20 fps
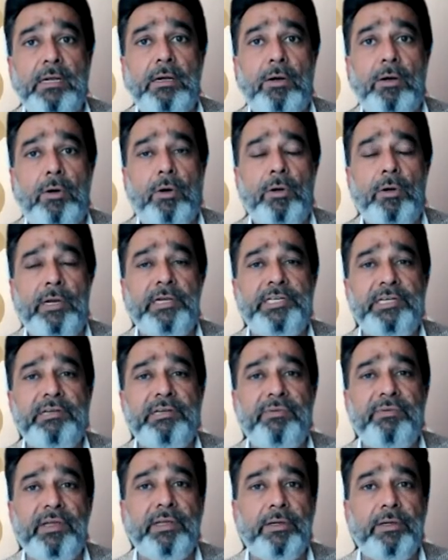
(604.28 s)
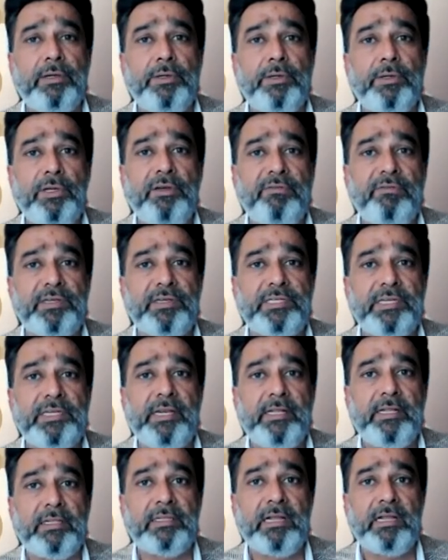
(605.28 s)
on achieving universal
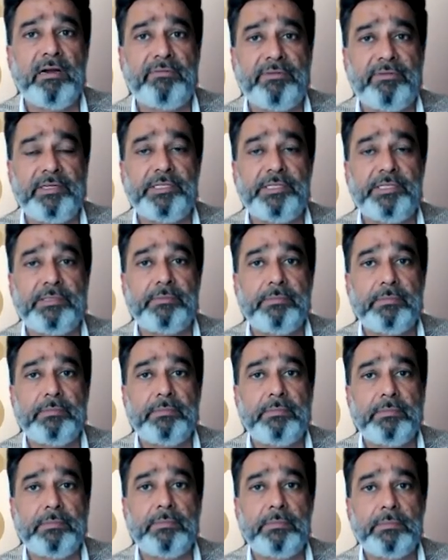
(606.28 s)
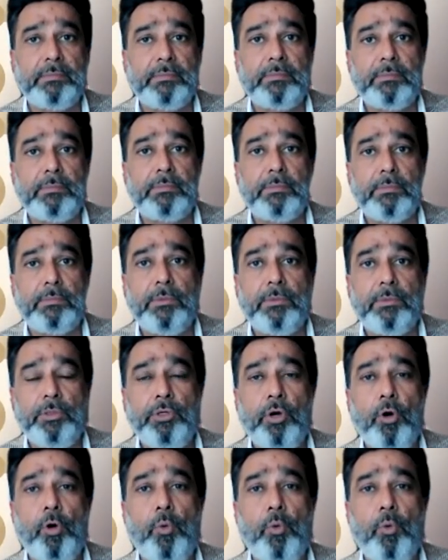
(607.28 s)
health coverage.
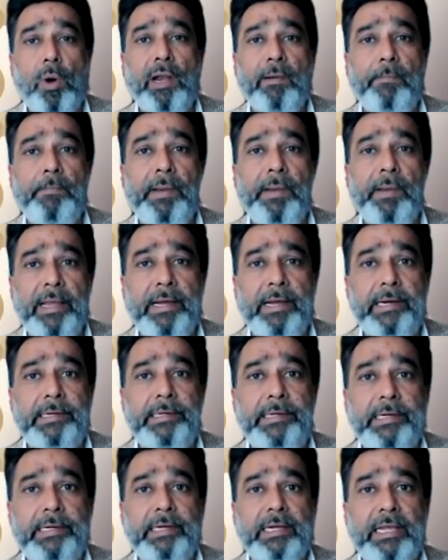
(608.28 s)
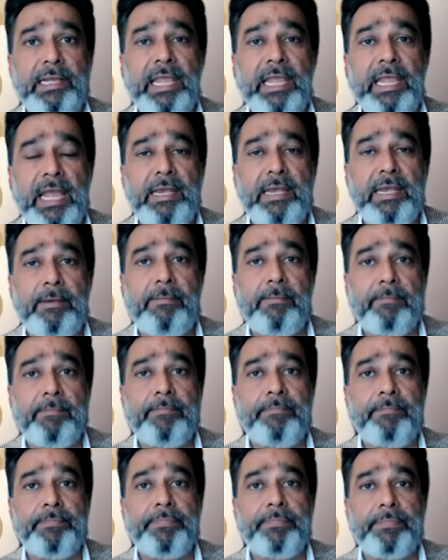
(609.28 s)
No one player can
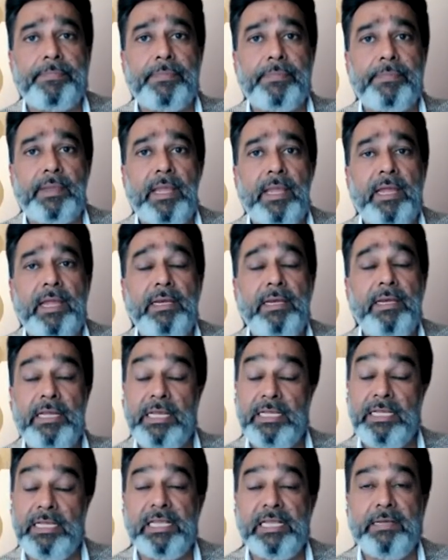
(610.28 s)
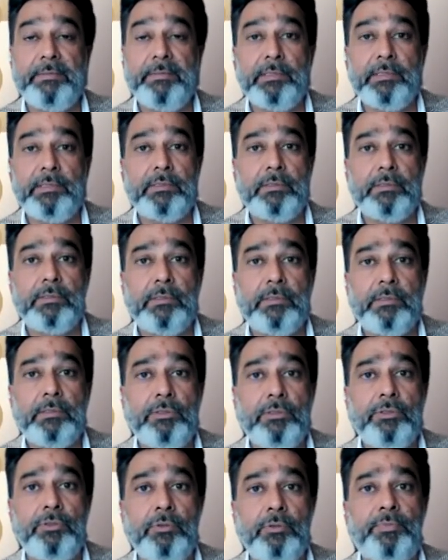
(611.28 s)
and is able
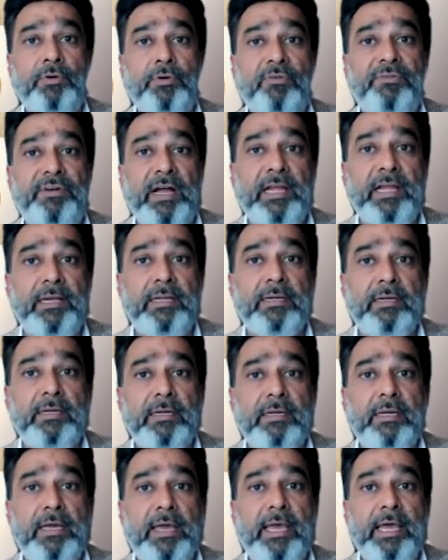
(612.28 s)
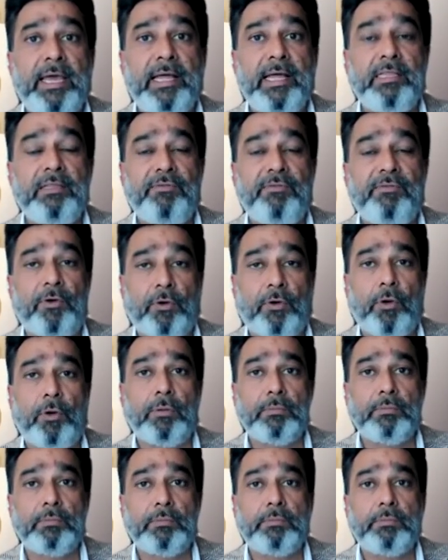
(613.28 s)
to provide health for all.